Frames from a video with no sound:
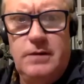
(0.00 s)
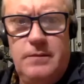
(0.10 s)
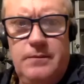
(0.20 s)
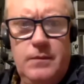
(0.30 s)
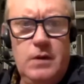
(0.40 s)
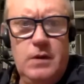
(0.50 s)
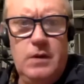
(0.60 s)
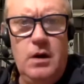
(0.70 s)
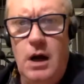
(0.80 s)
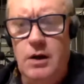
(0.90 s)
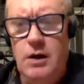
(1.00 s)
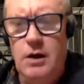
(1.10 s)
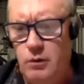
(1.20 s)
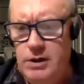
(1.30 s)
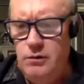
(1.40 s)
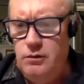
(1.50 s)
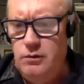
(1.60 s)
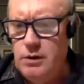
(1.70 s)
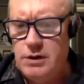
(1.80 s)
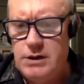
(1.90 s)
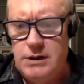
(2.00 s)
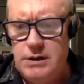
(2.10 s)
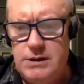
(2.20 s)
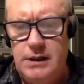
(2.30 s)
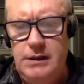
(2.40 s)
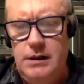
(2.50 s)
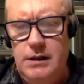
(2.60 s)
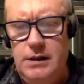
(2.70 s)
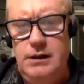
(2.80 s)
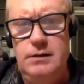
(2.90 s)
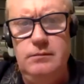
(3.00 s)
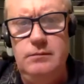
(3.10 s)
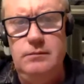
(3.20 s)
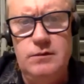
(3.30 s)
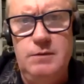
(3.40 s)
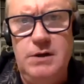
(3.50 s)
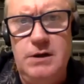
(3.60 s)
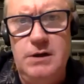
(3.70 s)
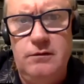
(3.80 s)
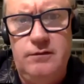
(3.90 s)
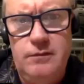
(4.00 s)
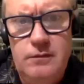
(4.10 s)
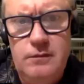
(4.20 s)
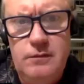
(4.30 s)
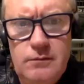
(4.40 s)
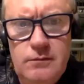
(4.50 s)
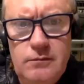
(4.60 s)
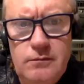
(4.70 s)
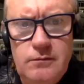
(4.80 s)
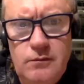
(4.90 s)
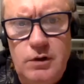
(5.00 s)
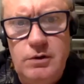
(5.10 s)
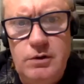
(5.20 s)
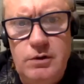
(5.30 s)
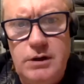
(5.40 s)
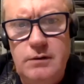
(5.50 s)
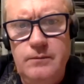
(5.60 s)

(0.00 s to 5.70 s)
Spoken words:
Yeah. So what are you drinking tonight, Iain? Speaking of, what are we drinking?